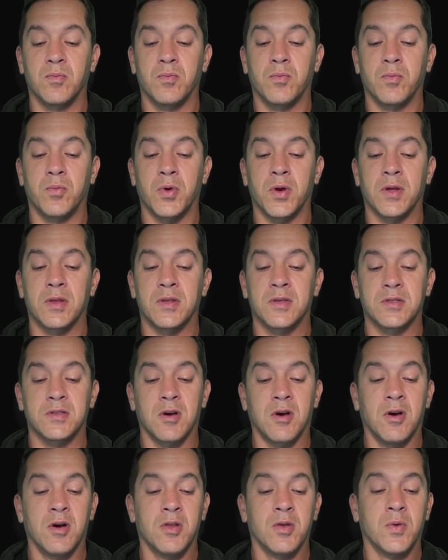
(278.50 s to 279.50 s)
bring this
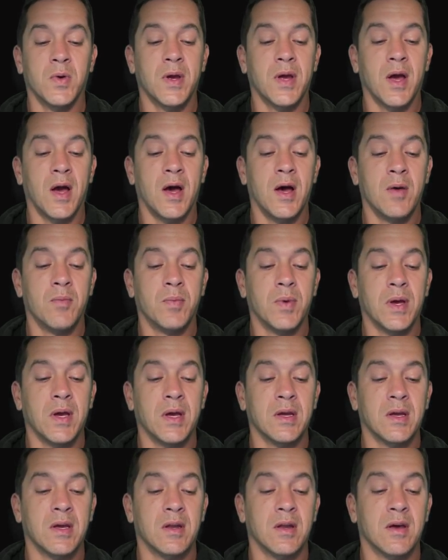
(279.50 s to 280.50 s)
all the way up
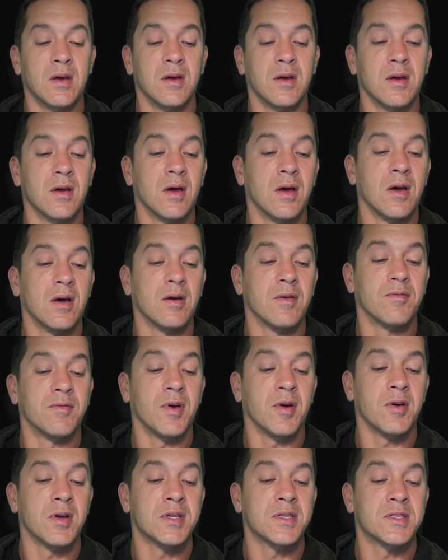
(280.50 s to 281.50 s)
and get a, a
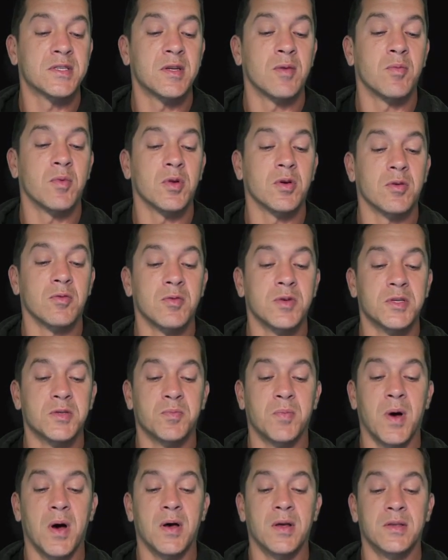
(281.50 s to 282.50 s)
very similar
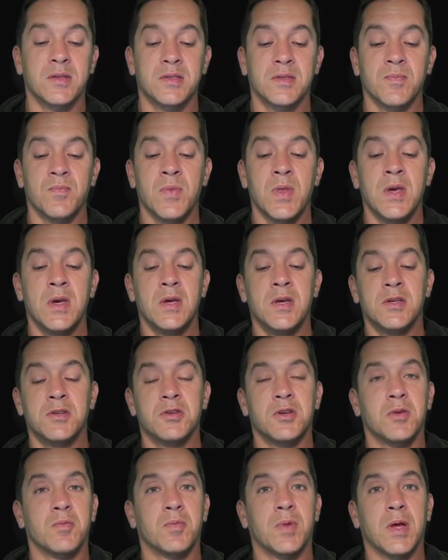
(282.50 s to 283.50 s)
response. So you
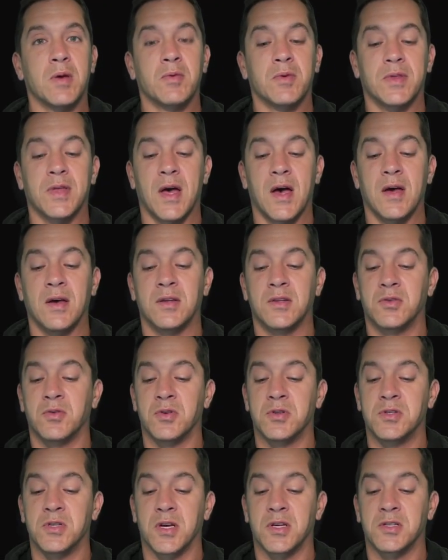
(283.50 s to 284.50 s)
can play with that to
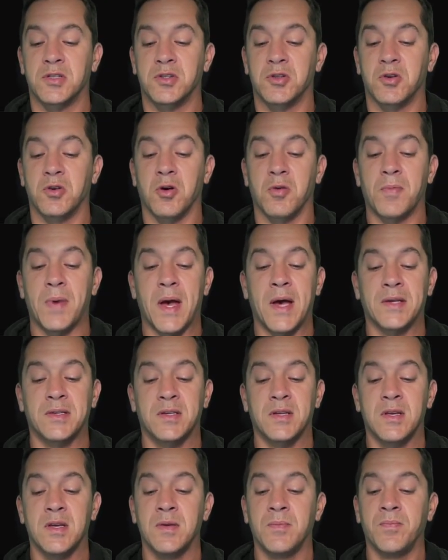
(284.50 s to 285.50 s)
adjust your
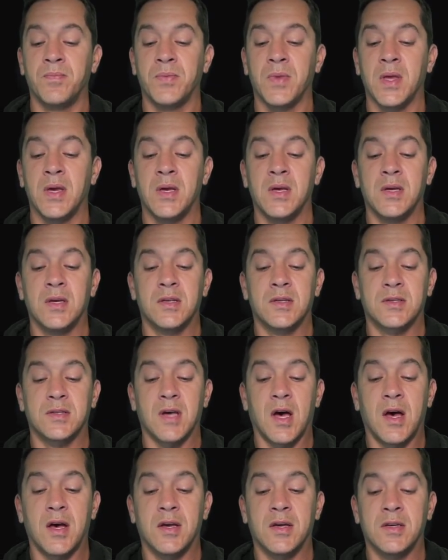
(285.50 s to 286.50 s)
opacity,
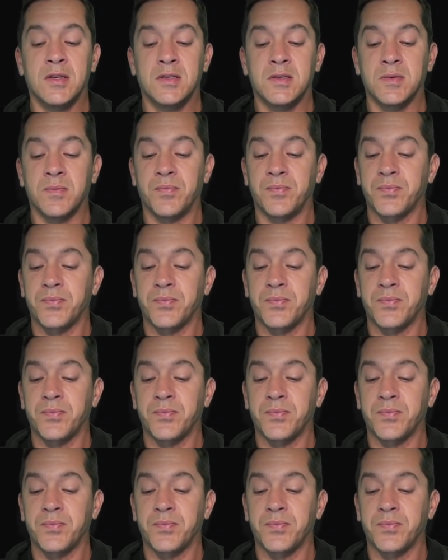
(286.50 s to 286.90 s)
size.